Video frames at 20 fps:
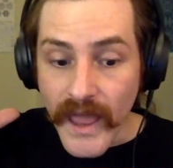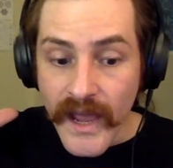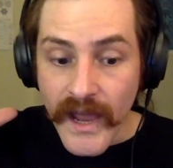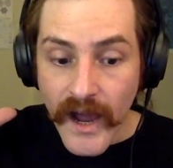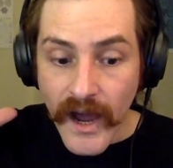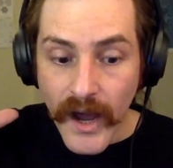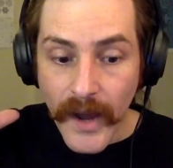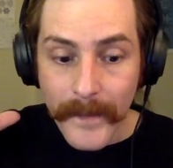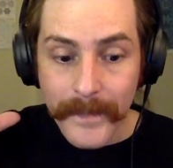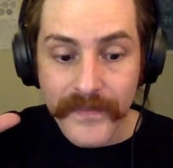
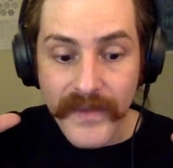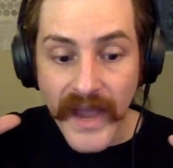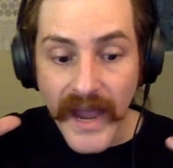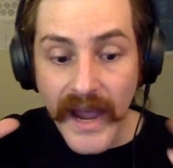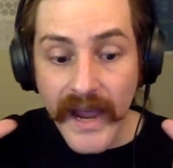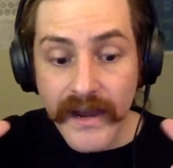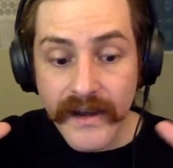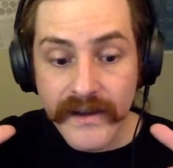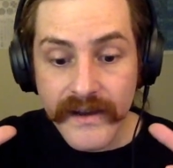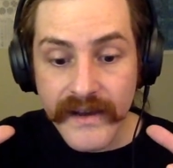
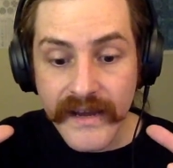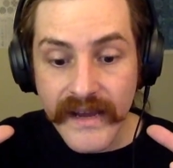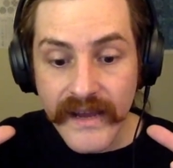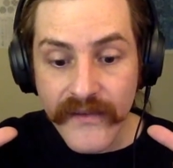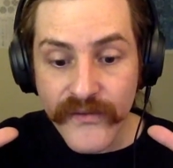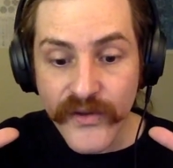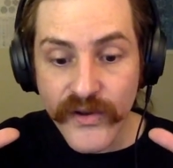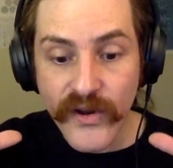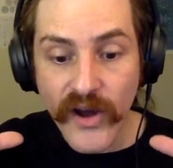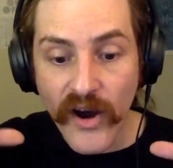and if
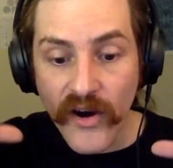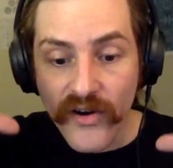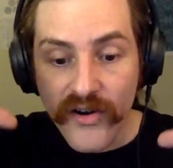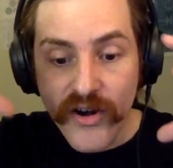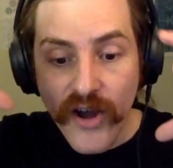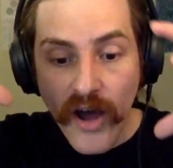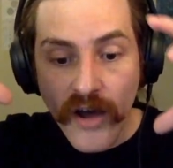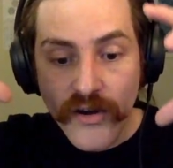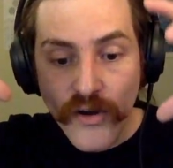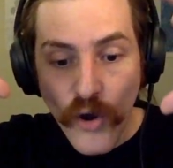you are
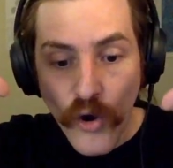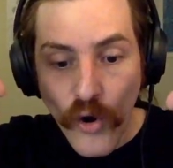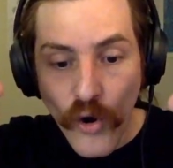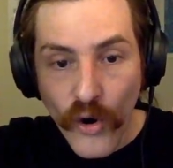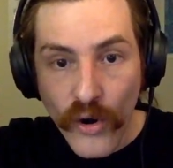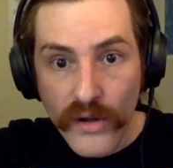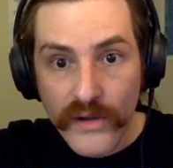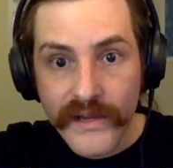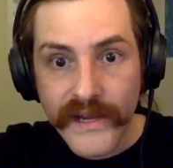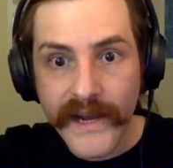not
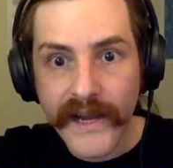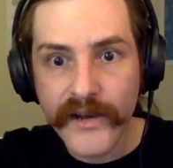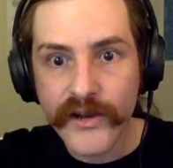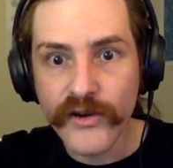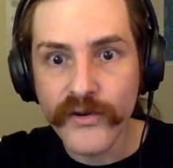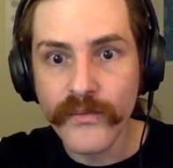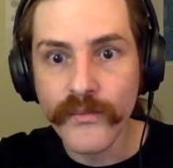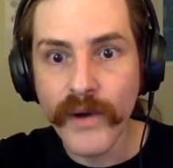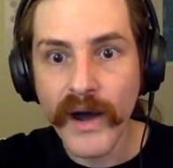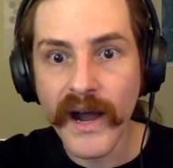holding in your
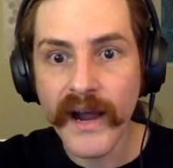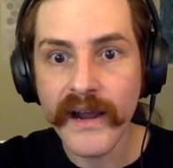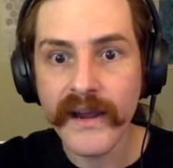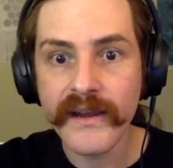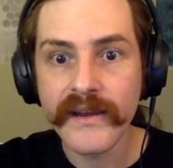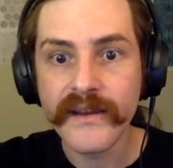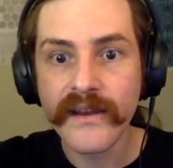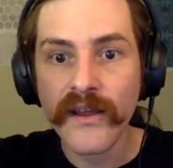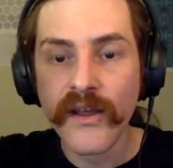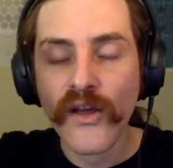mind